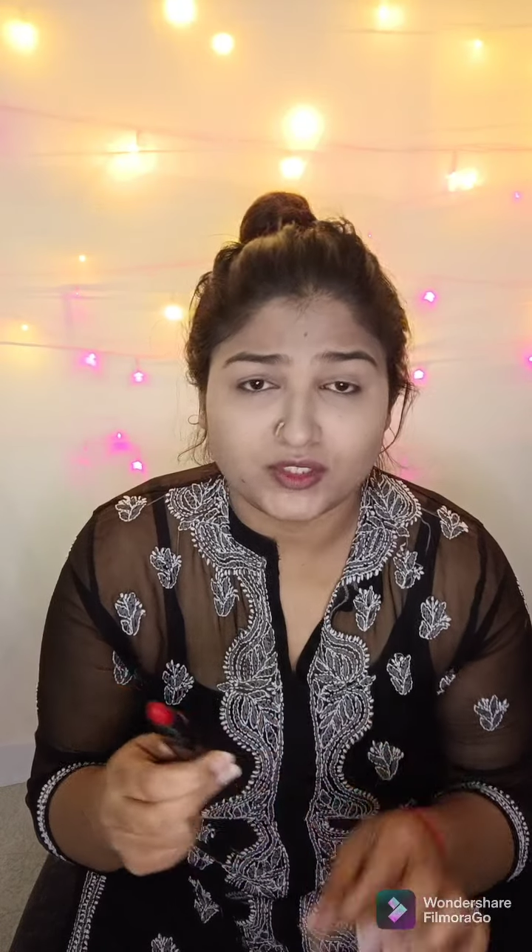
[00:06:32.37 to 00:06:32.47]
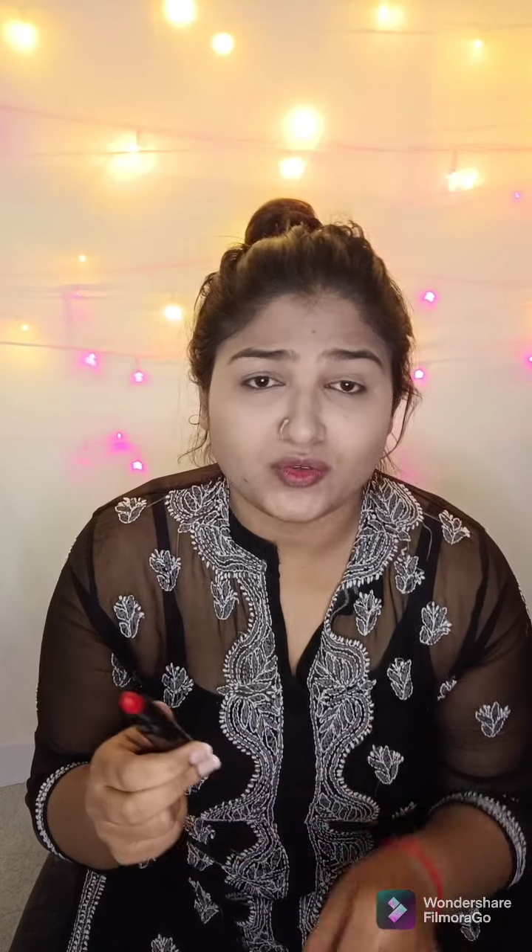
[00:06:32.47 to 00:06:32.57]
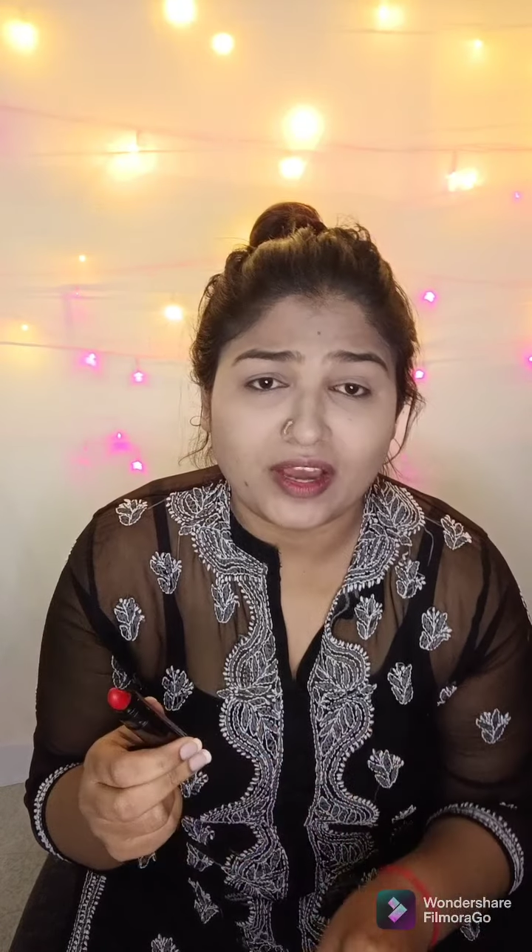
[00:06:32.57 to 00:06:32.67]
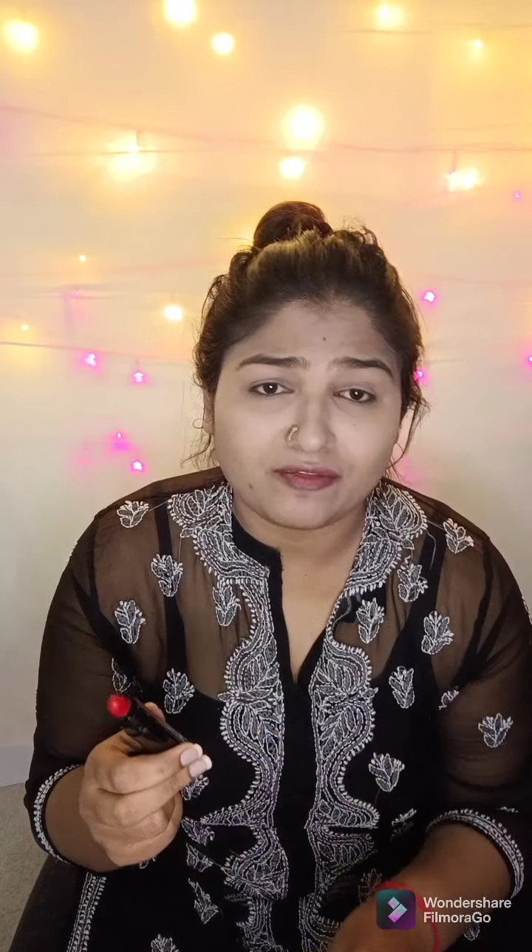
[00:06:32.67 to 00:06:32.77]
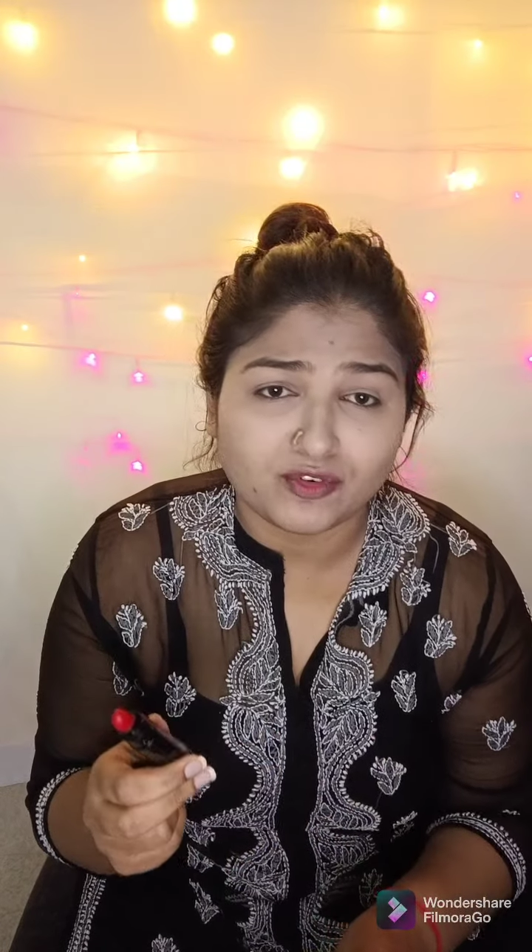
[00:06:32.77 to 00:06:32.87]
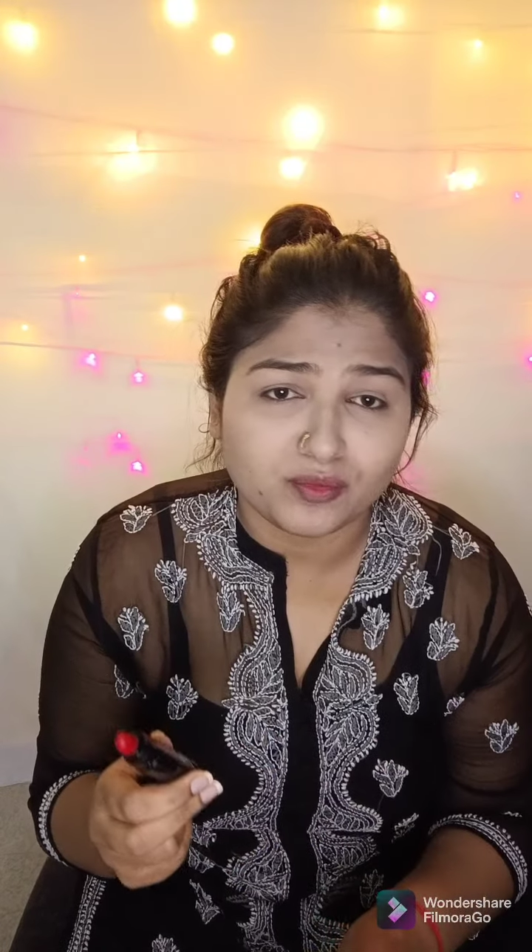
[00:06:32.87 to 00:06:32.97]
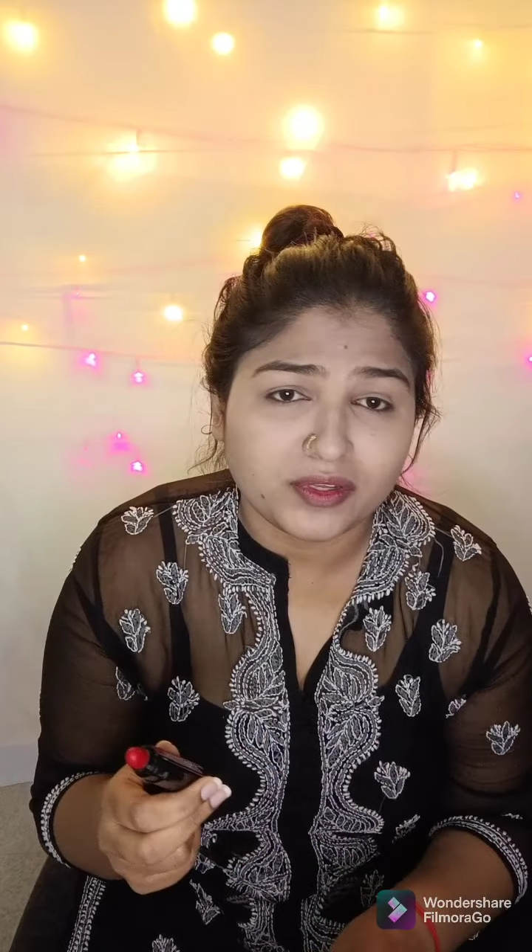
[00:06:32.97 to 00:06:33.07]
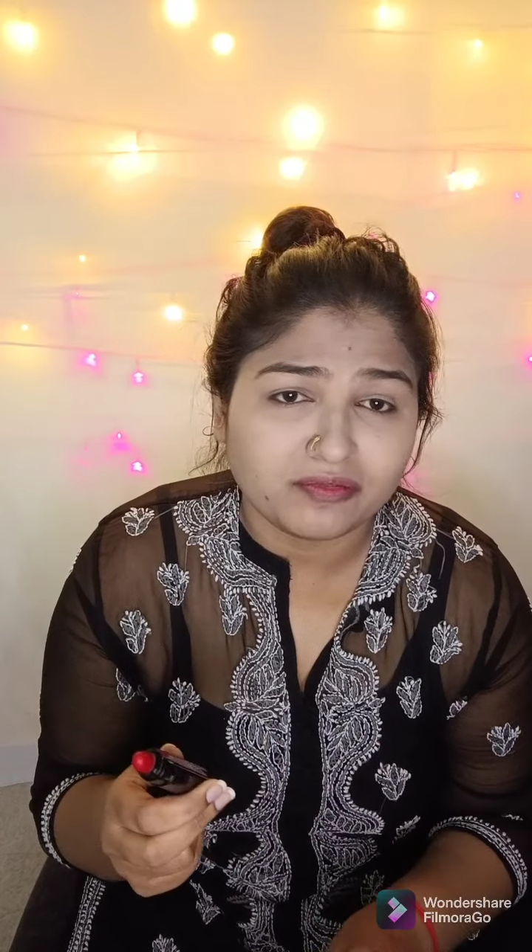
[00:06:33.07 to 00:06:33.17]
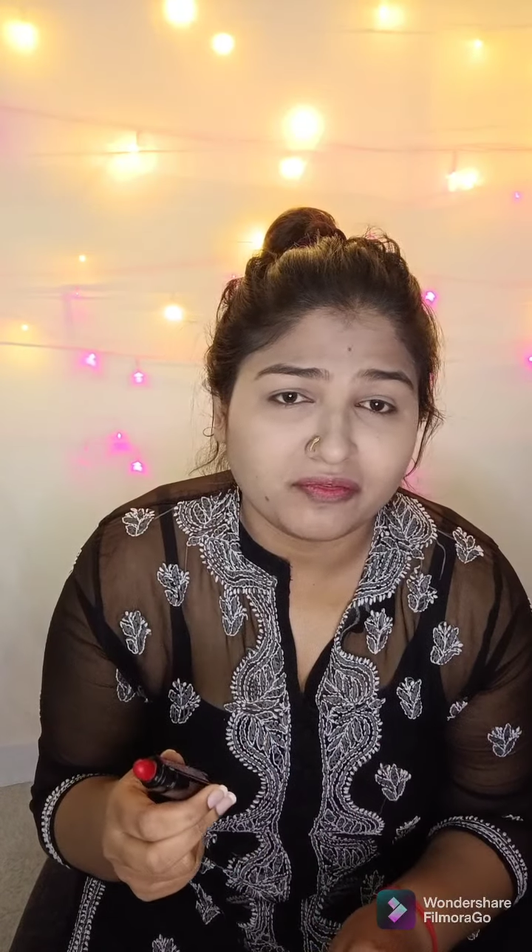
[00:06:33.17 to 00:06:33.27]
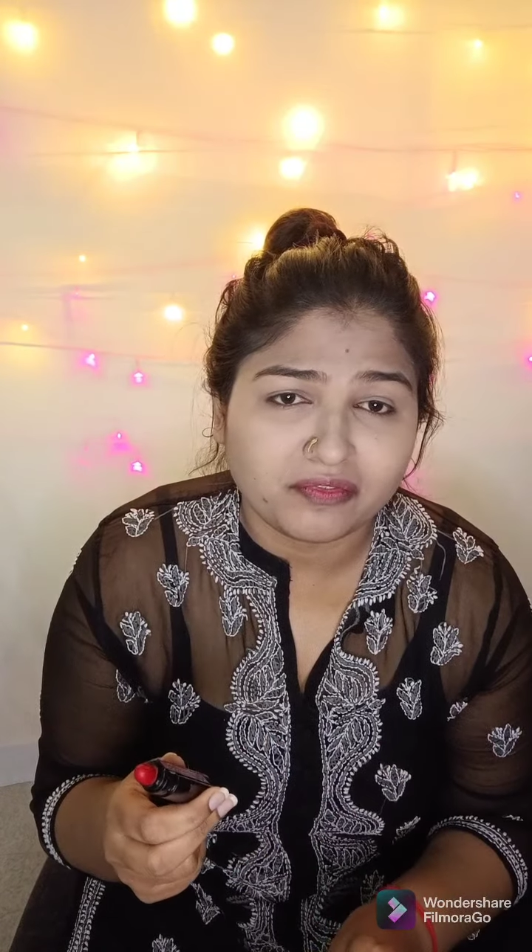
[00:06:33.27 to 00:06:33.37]
But you have to
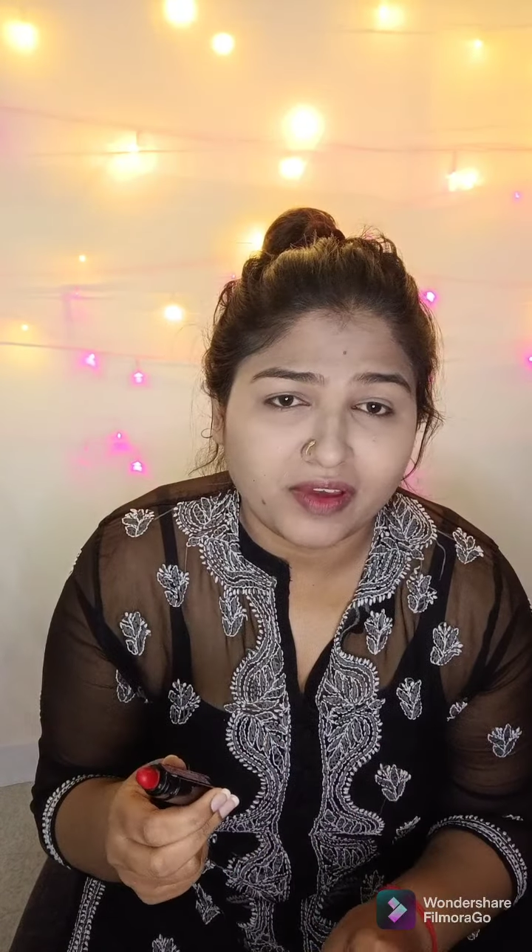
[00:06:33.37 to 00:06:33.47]
be